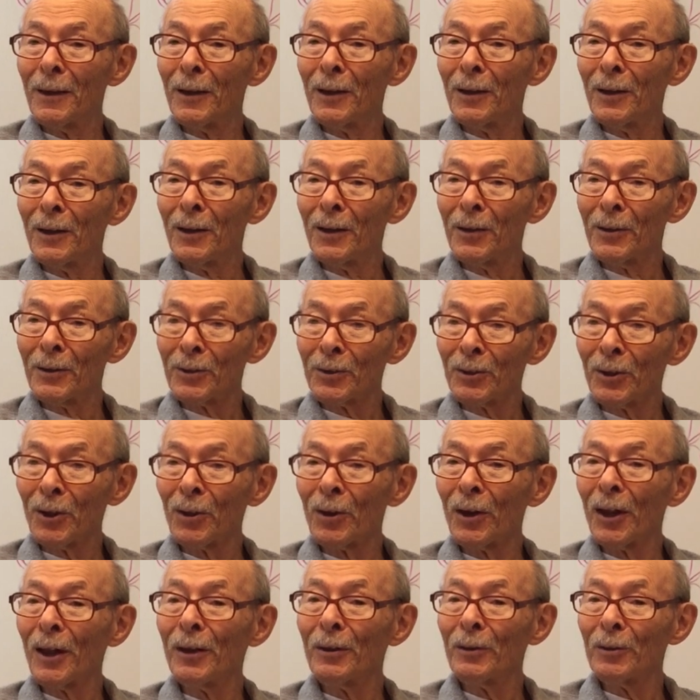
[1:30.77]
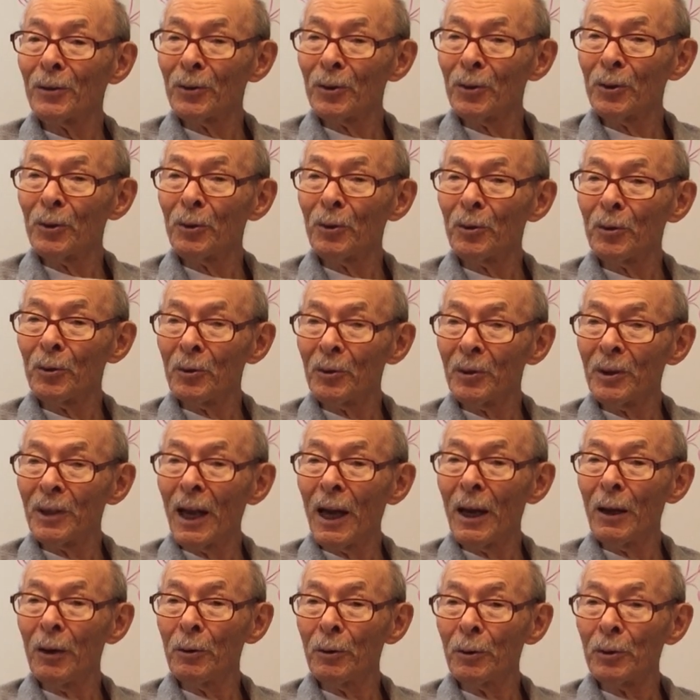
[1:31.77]
Oh. So they, would do,
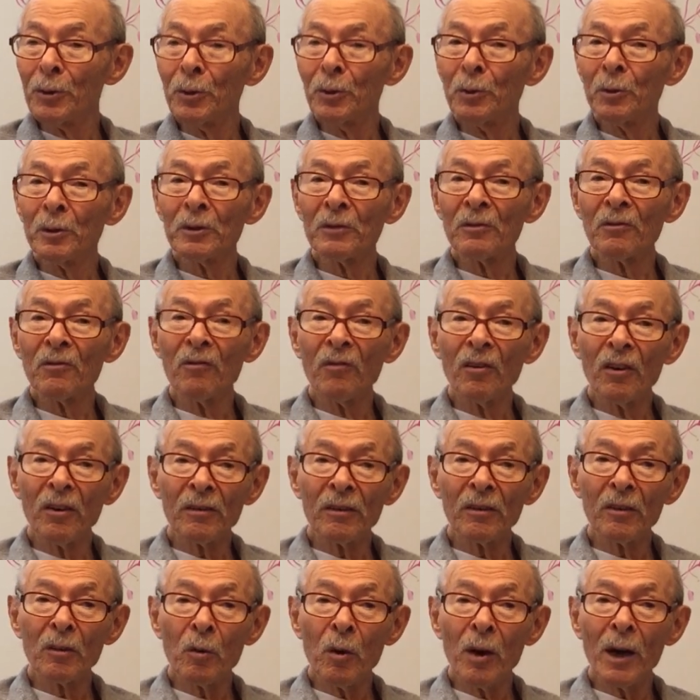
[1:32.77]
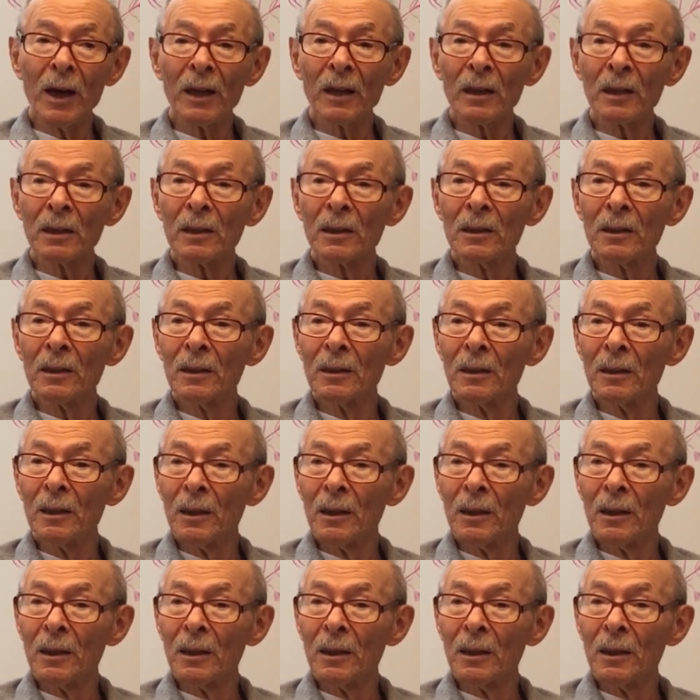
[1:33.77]
they were doing very well.